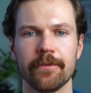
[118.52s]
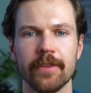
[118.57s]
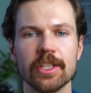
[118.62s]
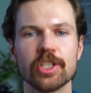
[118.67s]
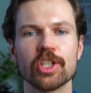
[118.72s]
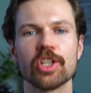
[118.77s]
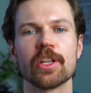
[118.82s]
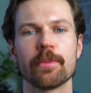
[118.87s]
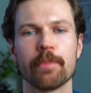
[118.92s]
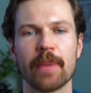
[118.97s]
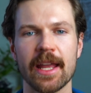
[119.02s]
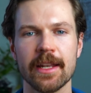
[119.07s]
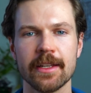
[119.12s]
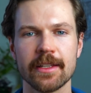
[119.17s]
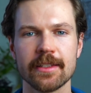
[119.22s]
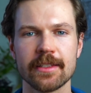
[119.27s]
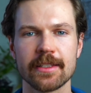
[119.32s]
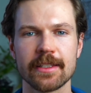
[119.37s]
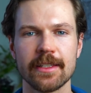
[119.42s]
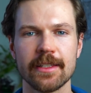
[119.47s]
Feature
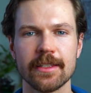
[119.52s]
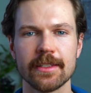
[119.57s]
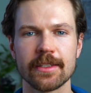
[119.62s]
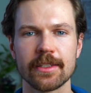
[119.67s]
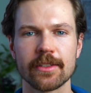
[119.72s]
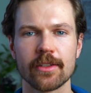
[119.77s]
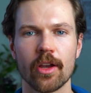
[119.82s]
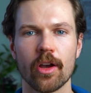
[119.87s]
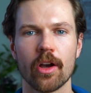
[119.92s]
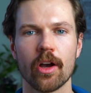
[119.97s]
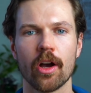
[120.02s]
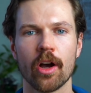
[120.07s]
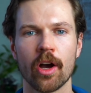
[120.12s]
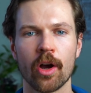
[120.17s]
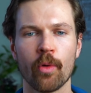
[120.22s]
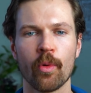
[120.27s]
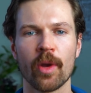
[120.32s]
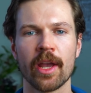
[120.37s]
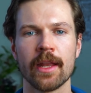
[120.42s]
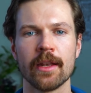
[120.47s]
dependencies are
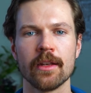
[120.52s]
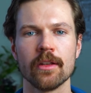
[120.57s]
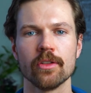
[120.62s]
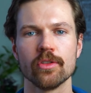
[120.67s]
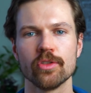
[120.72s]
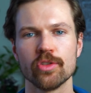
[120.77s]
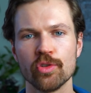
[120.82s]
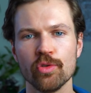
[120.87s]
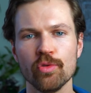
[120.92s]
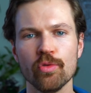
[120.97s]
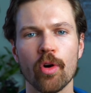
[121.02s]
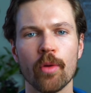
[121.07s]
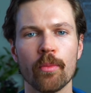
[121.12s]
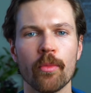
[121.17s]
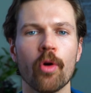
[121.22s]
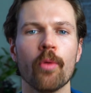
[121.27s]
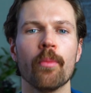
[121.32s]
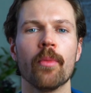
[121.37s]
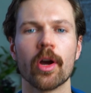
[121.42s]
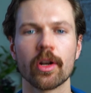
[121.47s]
when two or
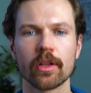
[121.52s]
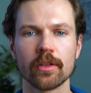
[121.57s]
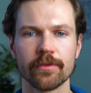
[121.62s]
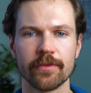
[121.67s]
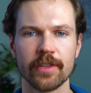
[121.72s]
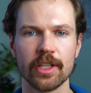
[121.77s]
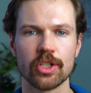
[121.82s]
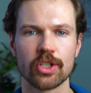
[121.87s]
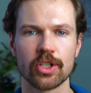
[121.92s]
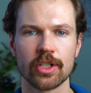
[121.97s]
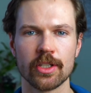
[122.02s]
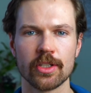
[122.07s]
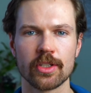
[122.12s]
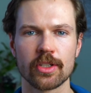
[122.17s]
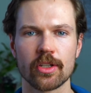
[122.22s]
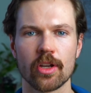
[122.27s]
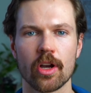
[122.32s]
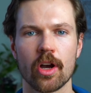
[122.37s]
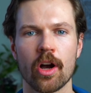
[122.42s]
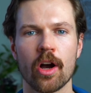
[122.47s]
more model features
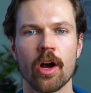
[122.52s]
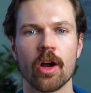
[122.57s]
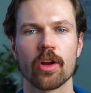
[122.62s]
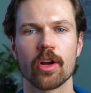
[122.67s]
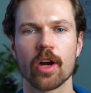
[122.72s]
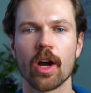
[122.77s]
are